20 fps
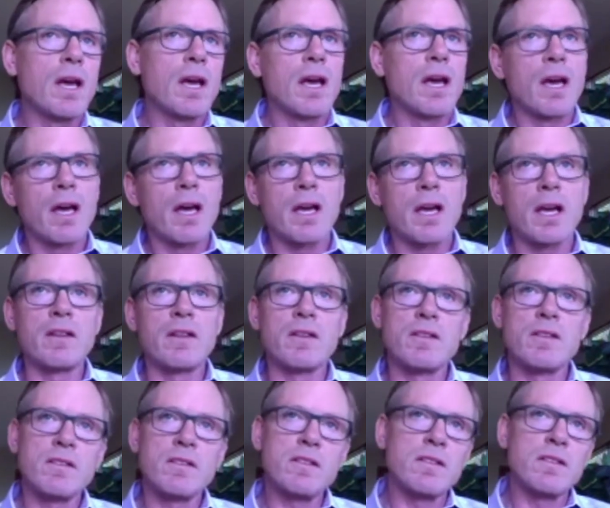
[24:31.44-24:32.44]
again,
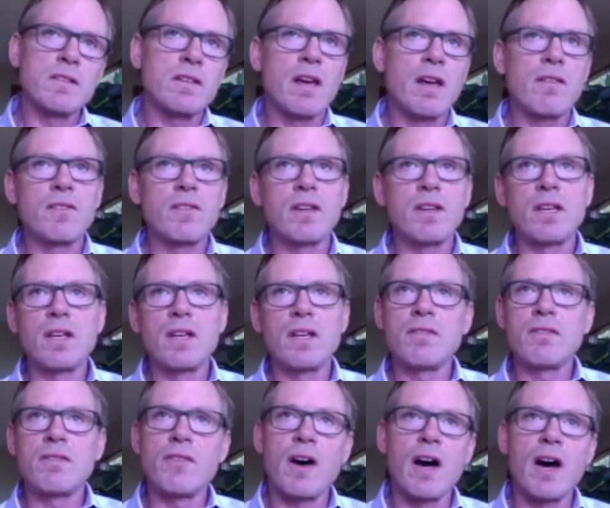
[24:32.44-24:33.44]

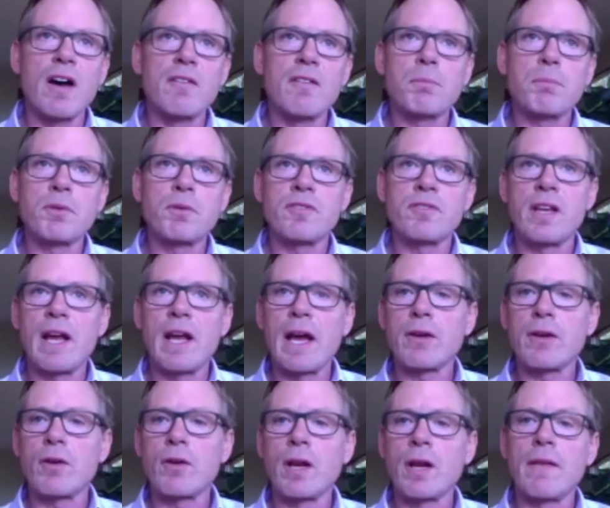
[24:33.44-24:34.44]
75%
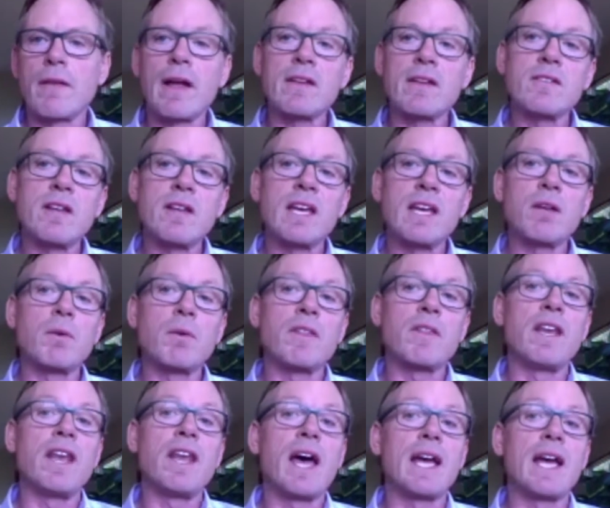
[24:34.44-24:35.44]
accurate, and that's taken
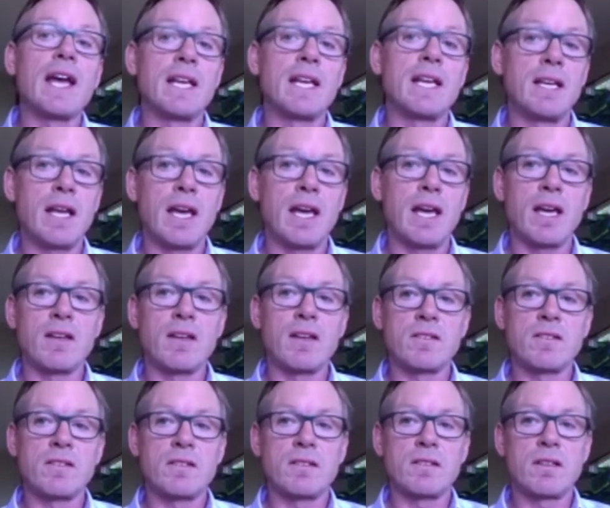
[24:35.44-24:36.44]
within 90
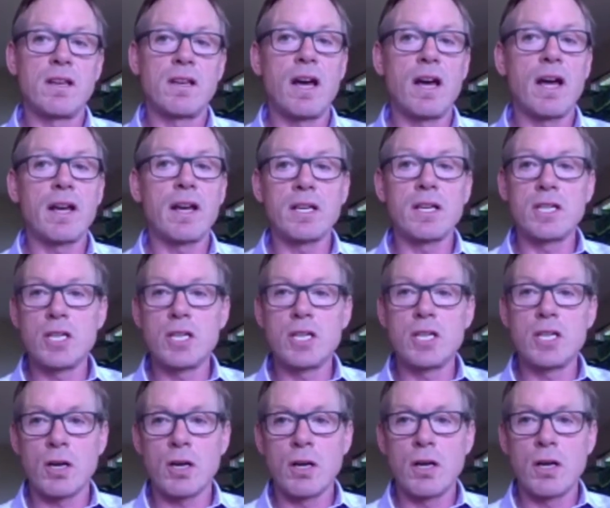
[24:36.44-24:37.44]
days, not a year.
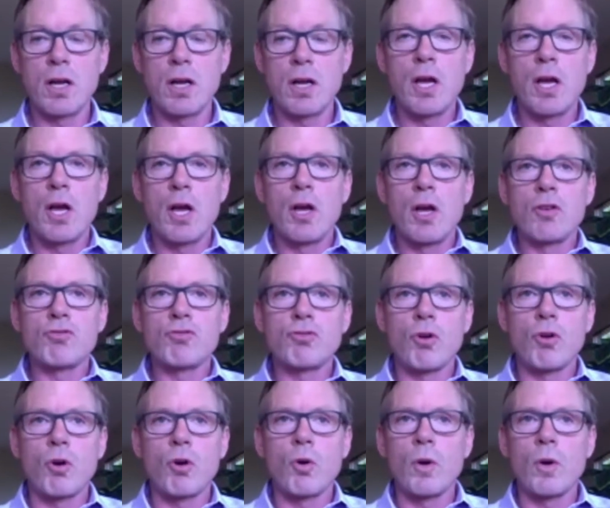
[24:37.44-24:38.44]

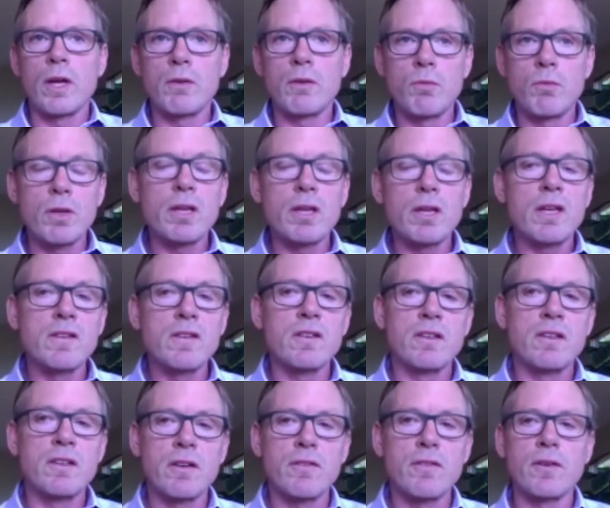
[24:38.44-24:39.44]
So it really is a
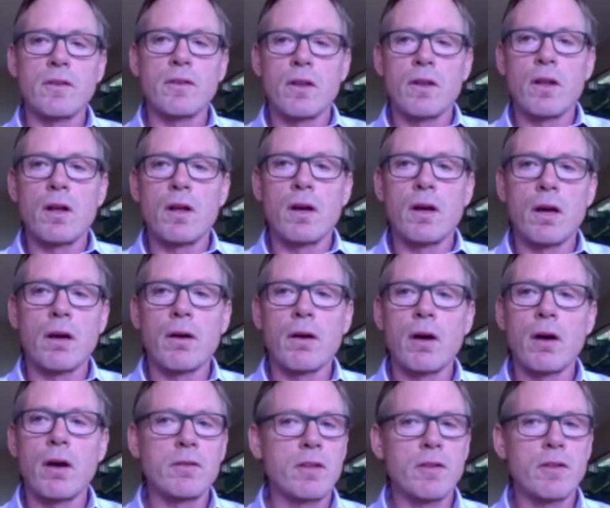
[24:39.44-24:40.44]
different
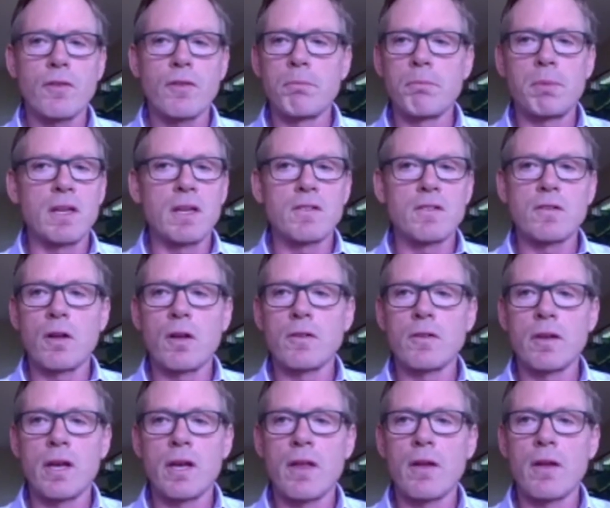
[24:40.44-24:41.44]
beast
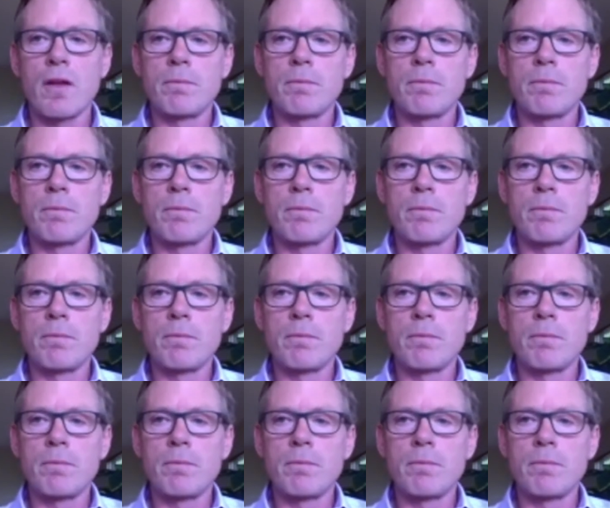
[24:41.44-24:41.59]
altogether.